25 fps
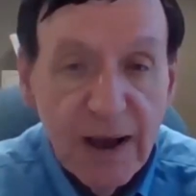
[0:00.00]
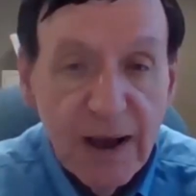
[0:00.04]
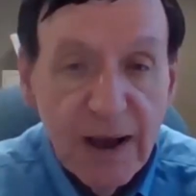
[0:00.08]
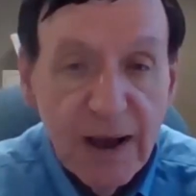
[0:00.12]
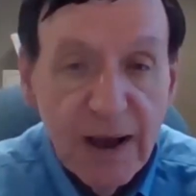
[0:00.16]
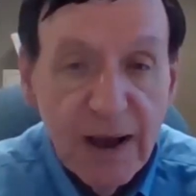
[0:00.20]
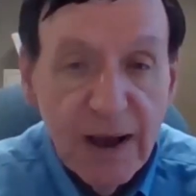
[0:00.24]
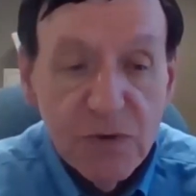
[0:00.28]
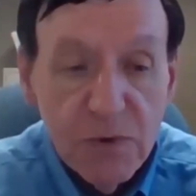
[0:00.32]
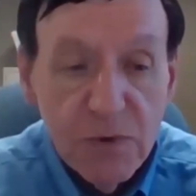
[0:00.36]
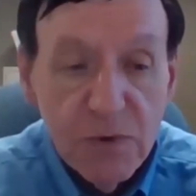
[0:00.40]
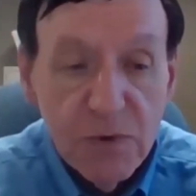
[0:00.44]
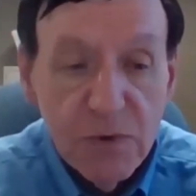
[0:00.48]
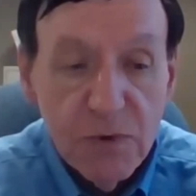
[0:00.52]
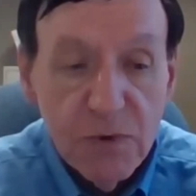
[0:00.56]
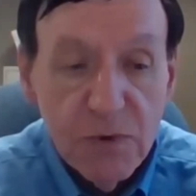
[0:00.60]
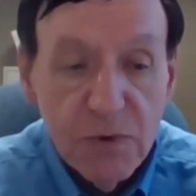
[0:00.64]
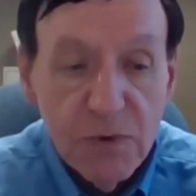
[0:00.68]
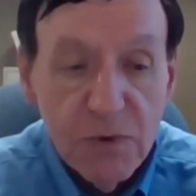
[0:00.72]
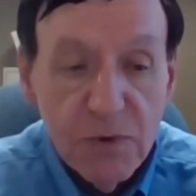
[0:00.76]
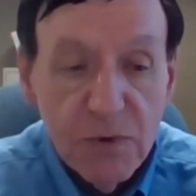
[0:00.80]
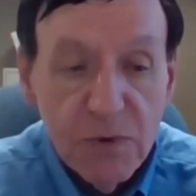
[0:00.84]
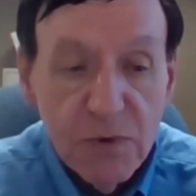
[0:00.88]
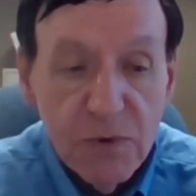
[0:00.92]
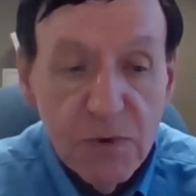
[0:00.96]

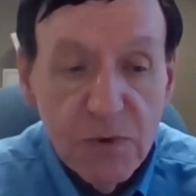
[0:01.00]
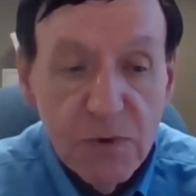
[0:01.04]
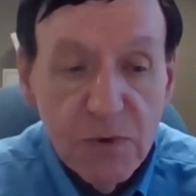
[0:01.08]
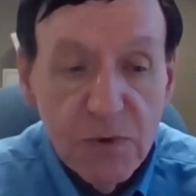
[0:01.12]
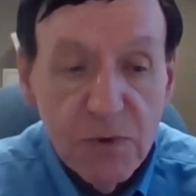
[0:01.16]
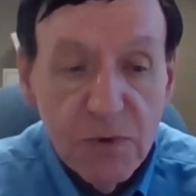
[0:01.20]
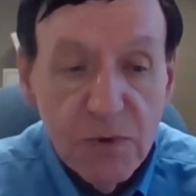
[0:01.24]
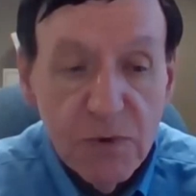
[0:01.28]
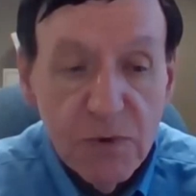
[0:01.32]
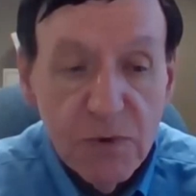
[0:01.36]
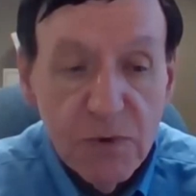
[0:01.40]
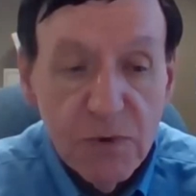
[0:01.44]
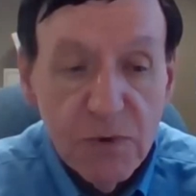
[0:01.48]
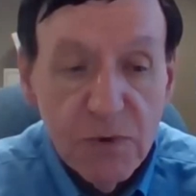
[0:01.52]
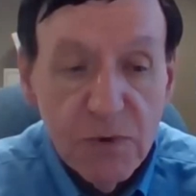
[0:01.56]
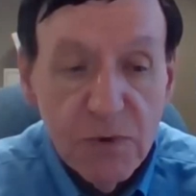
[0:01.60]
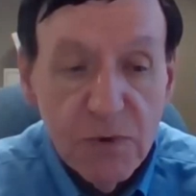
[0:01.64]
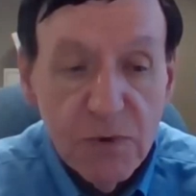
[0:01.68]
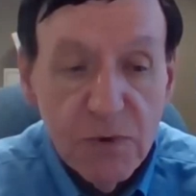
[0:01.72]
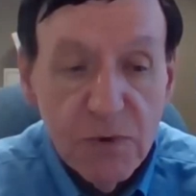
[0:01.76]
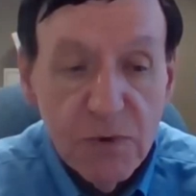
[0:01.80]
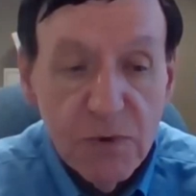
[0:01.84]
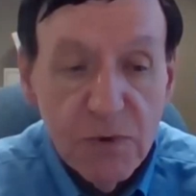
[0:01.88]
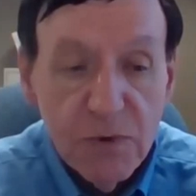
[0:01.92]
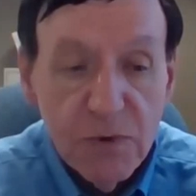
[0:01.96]
aware of
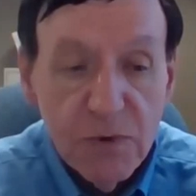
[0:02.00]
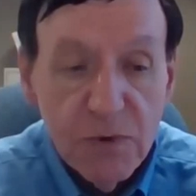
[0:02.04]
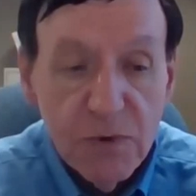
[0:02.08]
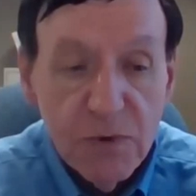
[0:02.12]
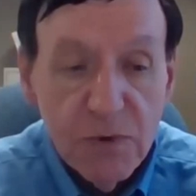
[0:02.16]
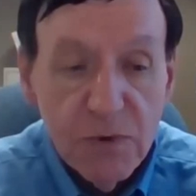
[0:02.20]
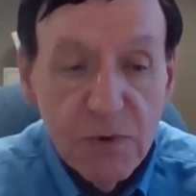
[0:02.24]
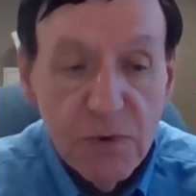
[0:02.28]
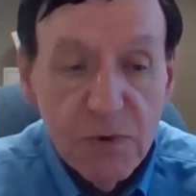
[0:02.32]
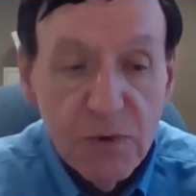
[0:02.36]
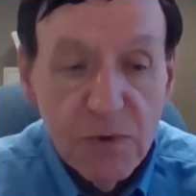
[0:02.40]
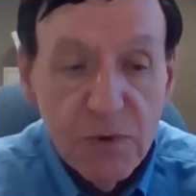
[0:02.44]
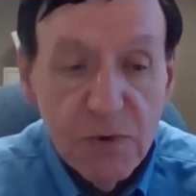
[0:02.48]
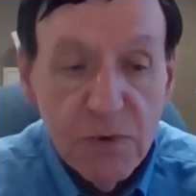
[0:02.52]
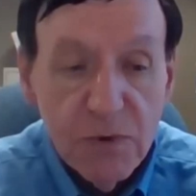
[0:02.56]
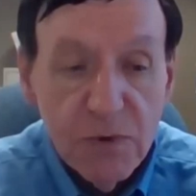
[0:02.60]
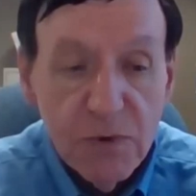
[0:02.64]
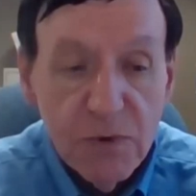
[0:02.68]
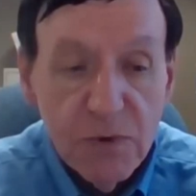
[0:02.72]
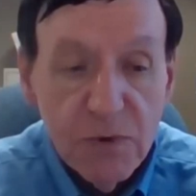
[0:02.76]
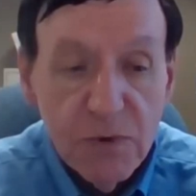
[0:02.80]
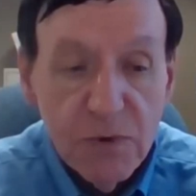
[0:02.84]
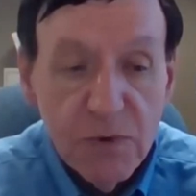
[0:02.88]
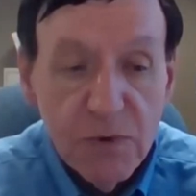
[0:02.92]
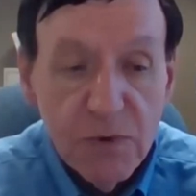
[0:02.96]
who they were,
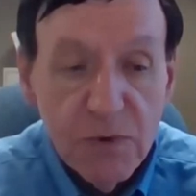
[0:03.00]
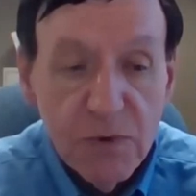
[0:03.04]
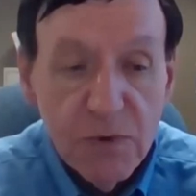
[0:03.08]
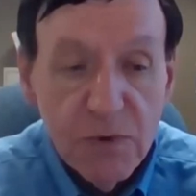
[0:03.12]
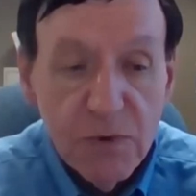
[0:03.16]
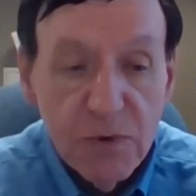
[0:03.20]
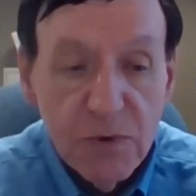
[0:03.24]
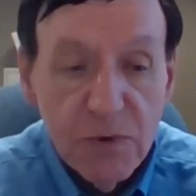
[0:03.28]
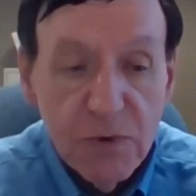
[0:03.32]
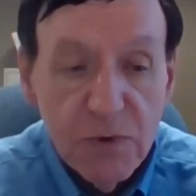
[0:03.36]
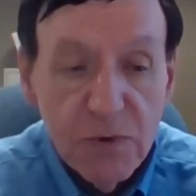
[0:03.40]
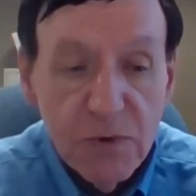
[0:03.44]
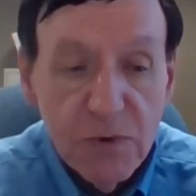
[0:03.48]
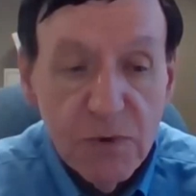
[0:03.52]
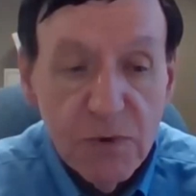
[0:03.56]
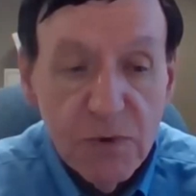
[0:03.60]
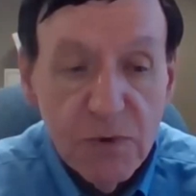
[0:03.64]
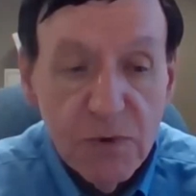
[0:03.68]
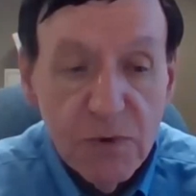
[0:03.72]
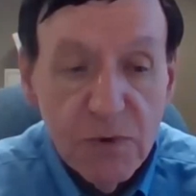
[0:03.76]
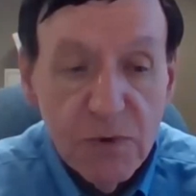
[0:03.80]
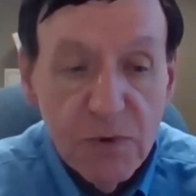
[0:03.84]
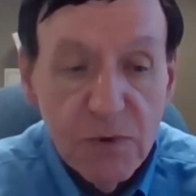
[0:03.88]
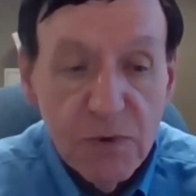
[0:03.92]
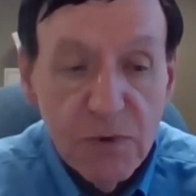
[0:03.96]
and many
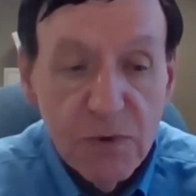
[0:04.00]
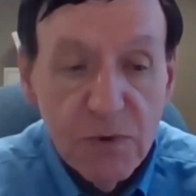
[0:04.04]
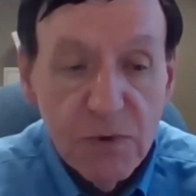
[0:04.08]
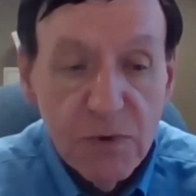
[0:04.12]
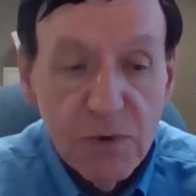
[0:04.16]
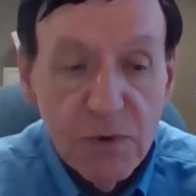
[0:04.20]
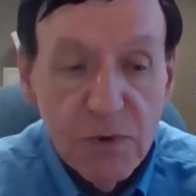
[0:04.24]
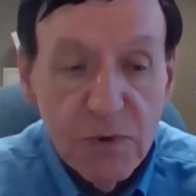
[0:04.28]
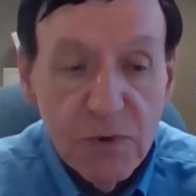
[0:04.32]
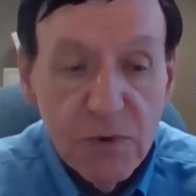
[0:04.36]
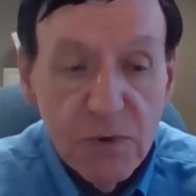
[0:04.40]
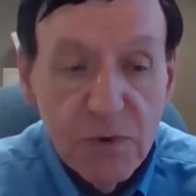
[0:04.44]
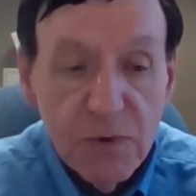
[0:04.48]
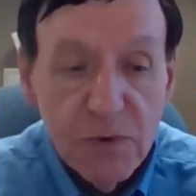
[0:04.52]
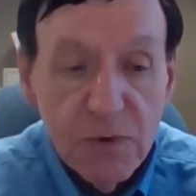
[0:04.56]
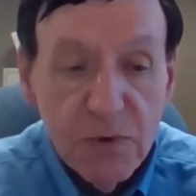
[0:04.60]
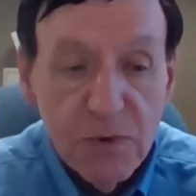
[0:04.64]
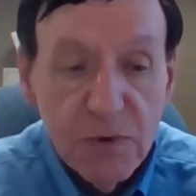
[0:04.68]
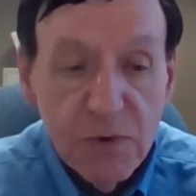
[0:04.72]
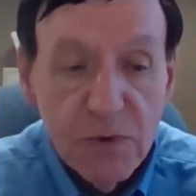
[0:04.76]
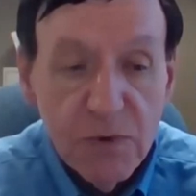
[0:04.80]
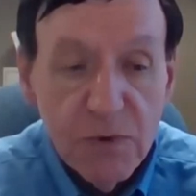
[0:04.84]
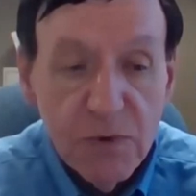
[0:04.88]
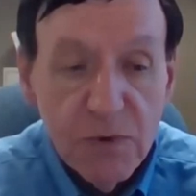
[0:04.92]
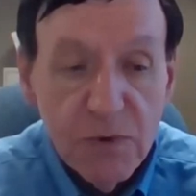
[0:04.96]
businesses got, can I
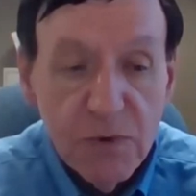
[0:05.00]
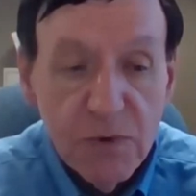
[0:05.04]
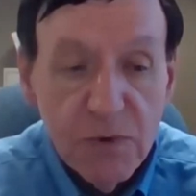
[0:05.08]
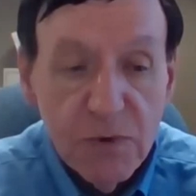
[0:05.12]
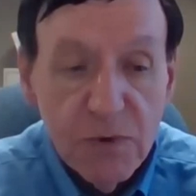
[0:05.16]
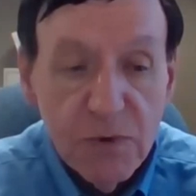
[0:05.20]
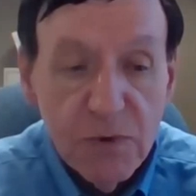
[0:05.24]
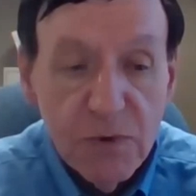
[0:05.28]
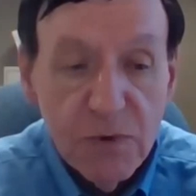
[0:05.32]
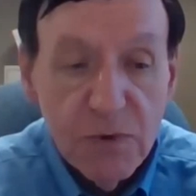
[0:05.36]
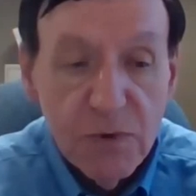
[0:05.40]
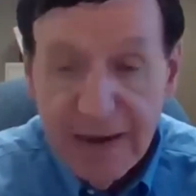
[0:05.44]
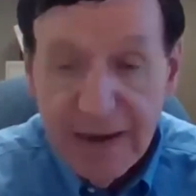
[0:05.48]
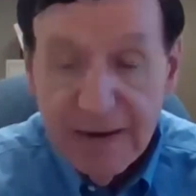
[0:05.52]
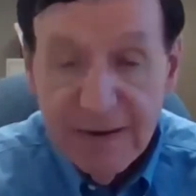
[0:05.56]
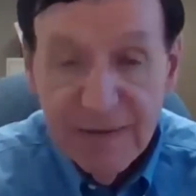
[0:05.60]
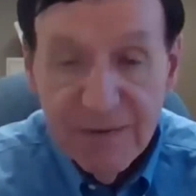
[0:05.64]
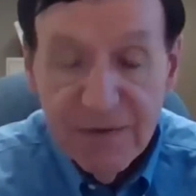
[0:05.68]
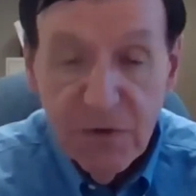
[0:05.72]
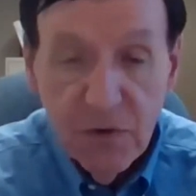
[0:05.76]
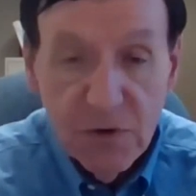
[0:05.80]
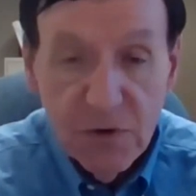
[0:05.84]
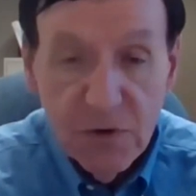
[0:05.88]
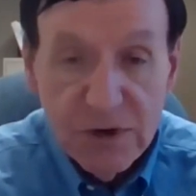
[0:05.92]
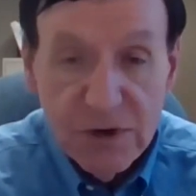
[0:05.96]
get my money
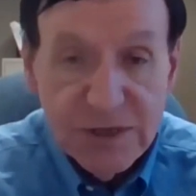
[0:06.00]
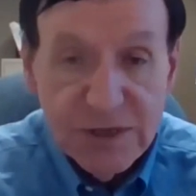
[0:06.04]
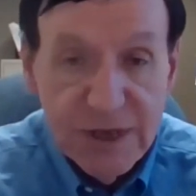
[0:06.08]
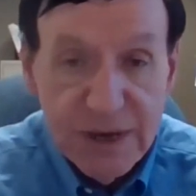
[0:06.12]
back?